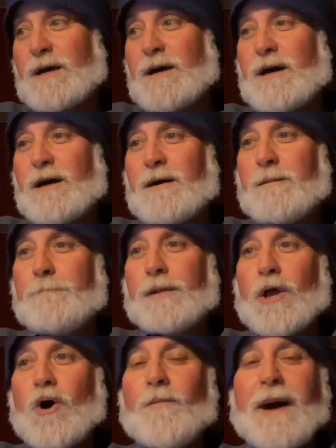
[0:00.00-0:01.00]
Uh,
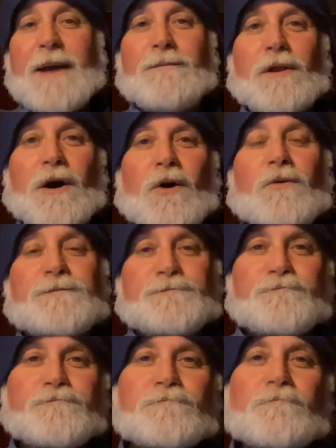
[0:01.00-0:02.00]
blow by Blow,
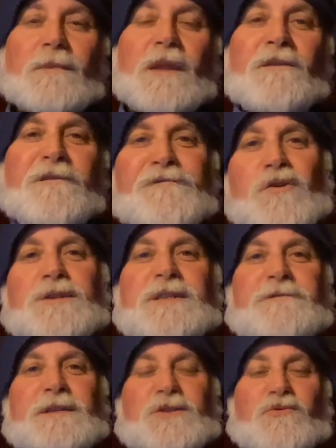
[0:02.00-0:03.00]
the first
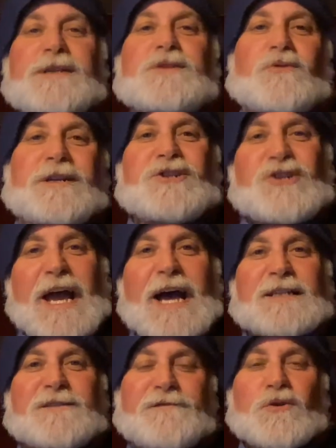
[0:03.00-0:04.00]
of his three sort of
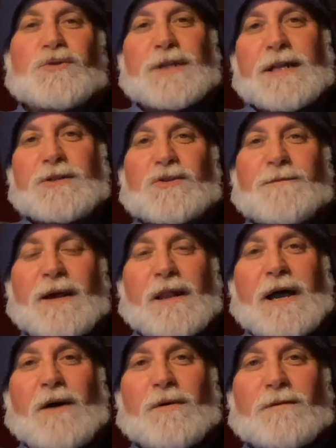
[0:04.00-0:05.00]
jazz fusion instrumental
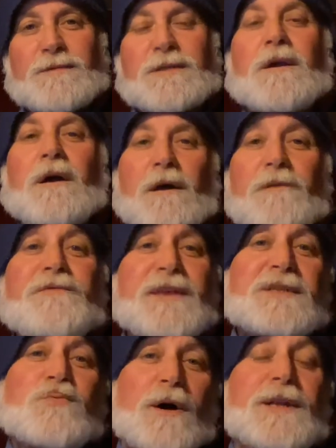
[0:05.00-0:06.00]
albums.
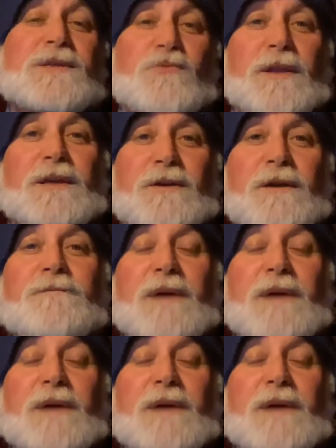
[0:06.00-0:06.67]
This one is really good.